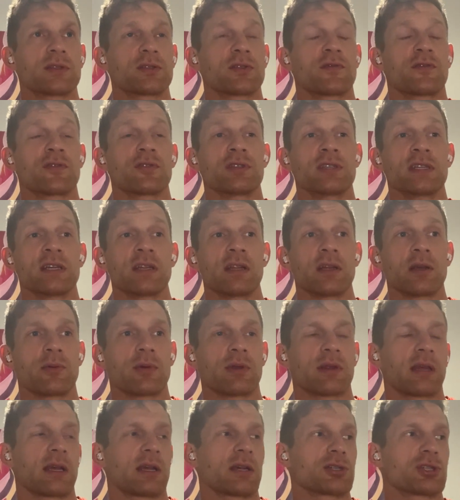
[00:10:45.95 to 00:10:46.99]
So if you're dealing
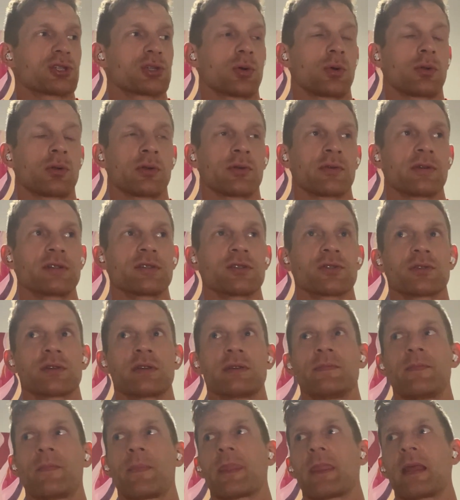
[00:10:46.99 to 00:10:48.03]
with like a shoulder
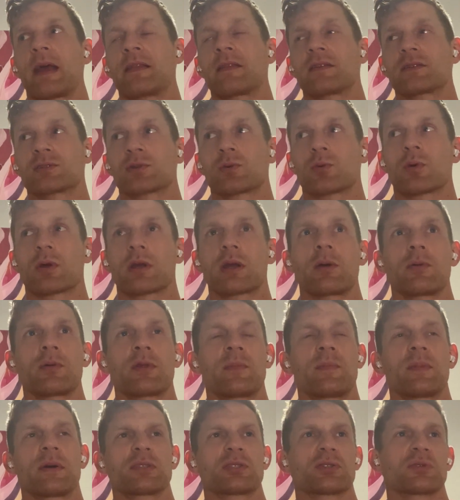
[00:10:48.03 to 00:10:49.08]
injury and there's a workout with
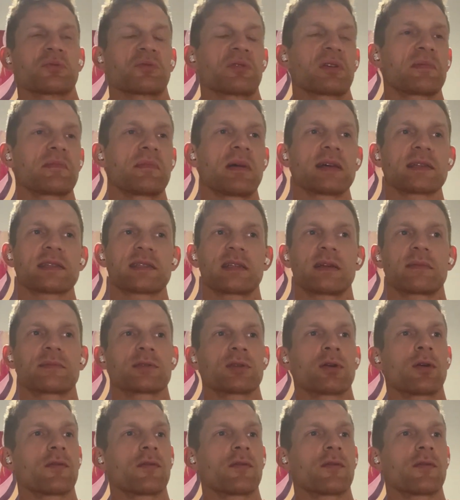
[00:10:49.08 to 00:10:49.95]
a bunch of ring muscle-ups,